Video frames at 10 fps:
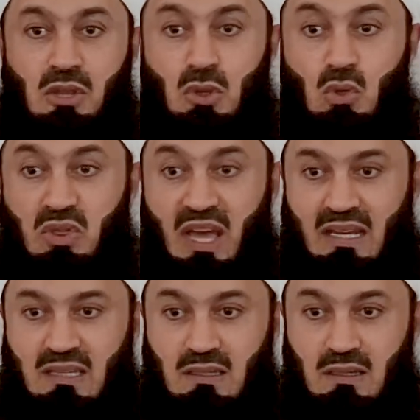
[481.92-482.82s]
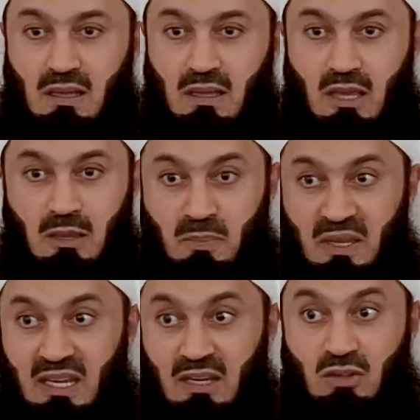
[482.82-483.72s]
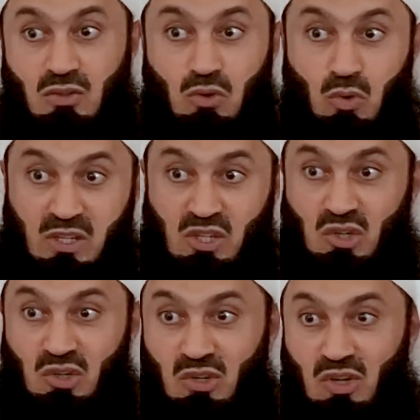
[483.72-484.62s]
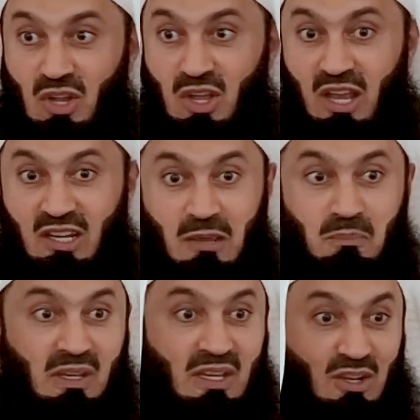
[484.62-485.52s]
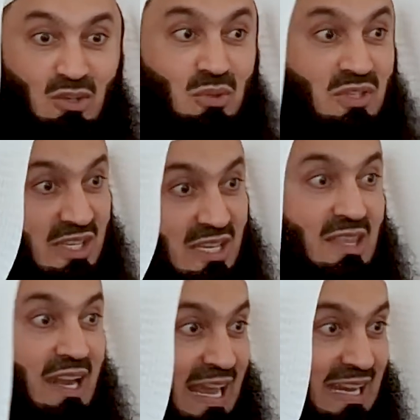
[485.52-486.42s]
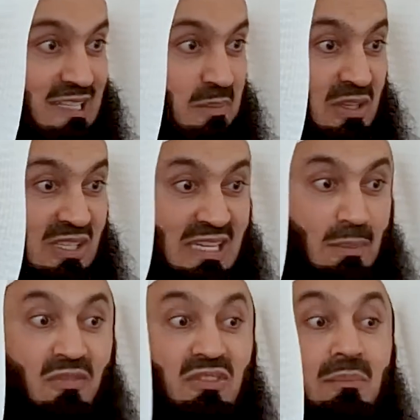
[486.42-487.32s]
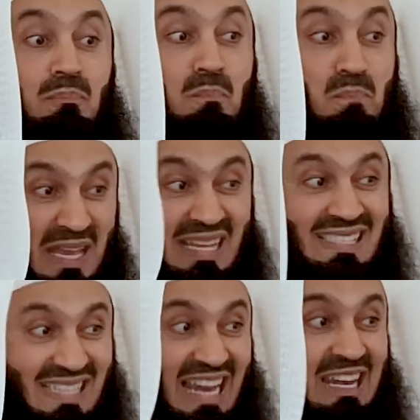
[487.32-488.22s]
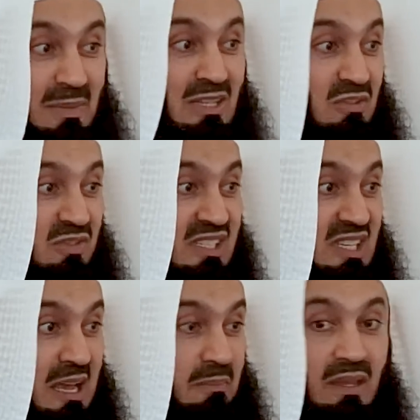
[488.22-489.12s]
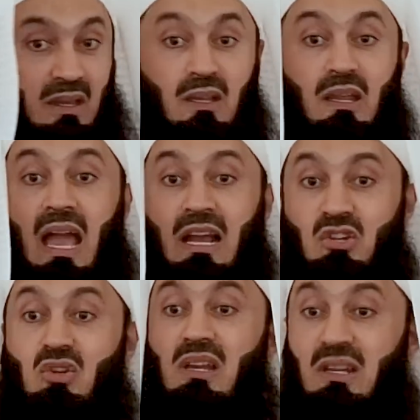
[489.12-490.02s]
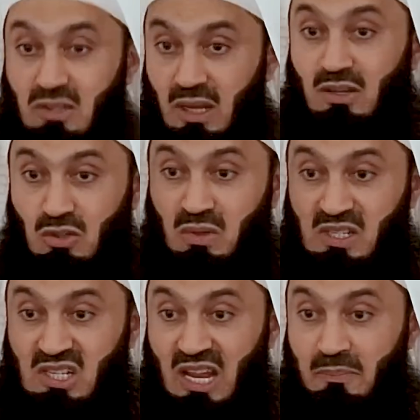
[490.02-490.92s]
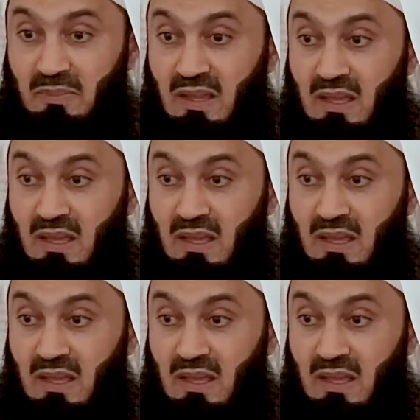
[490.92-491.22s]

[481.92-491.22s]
through that, they begin to question and they begin to see the light. Because some of the biggest enemies of Islam actually turned to Islam.